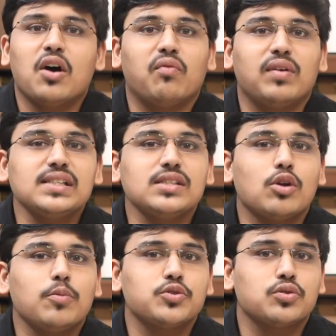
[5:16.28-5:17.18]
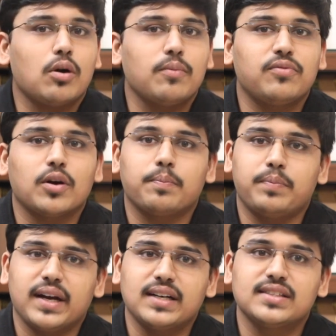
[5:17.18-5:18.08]
One-stop shop for
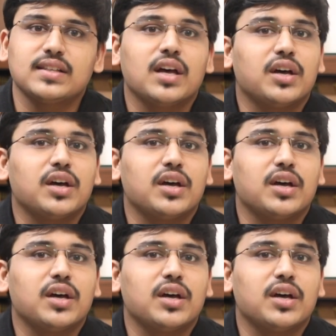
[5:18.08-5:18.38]
bids,